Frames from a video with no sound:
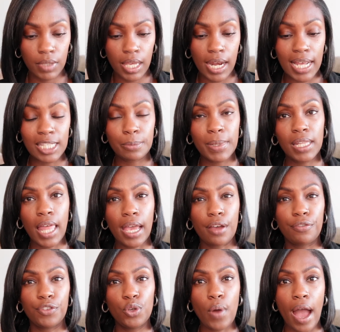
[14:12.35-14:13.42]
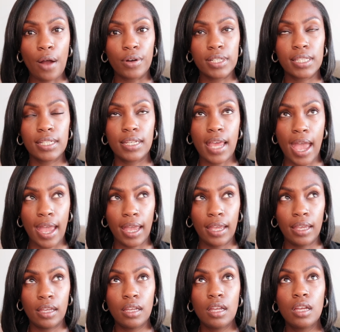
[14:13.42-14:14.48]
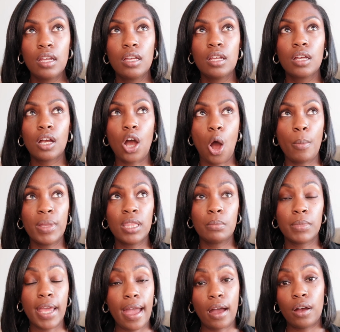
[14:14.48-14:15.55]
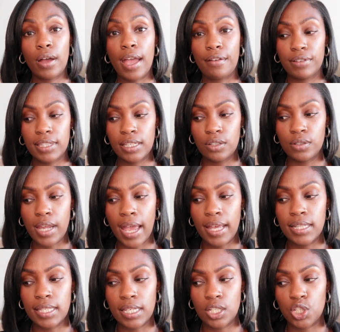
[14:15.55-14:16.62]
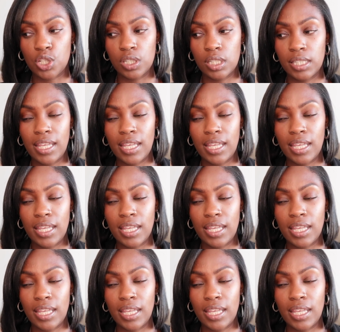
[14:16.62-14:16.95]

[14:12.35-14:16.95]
And I spent like a few hours a day combing them down every single day intentionally.